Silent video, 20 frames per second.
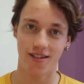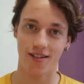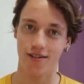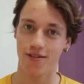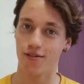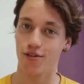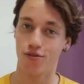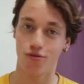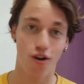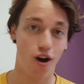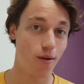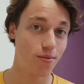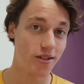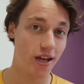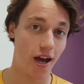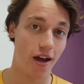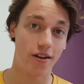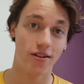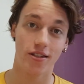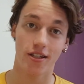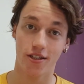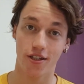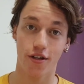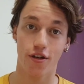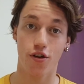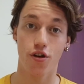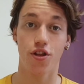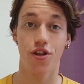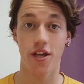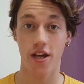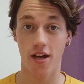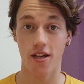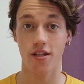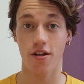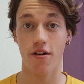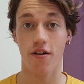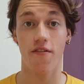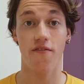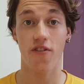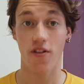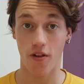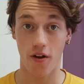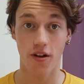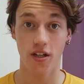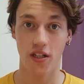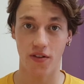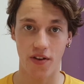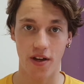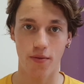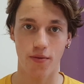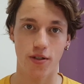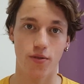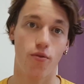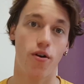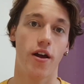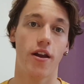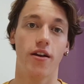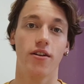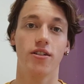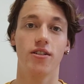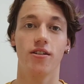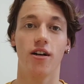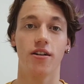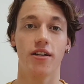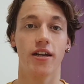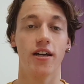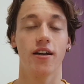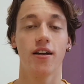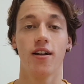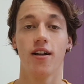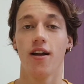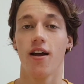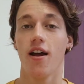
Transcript: so dropped out to do theatre and philosophy, which is what I now study.